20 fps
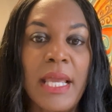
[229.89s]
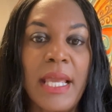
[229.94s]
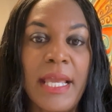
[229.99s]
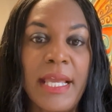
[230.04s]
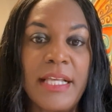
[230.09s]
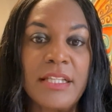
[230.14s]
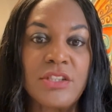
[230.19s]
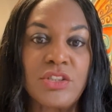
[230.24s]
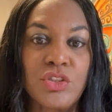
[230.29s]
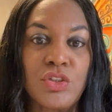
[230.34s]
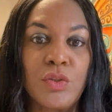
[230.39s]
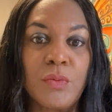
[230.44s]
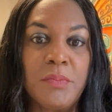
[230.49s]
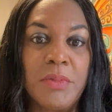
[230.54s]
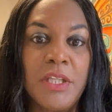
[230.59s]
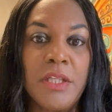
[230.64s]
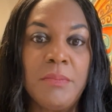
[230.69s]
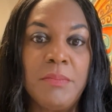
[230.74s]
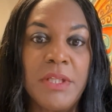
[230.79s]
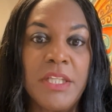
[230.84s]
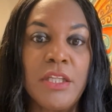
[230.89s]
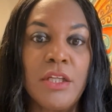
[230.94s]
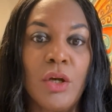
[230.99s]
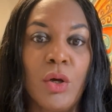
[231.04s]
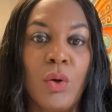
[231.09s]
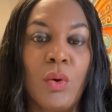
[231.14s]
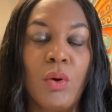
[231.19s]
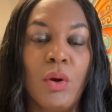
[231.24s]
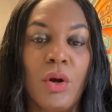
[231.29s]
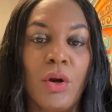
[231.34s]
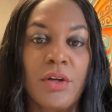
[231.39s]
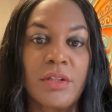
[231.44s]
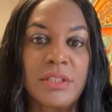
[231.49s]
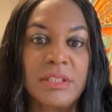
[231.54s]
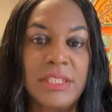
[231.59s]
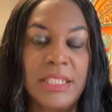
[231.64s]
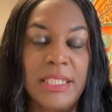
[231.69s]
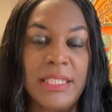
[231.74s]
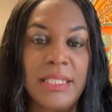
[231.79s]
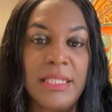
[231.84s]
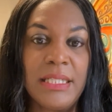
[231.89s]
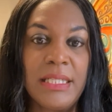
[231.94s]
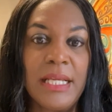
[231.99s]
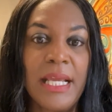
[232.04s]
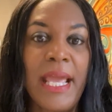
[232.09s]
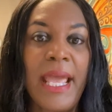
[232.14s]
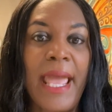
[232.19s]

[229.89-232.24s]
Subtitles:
SUPPORT,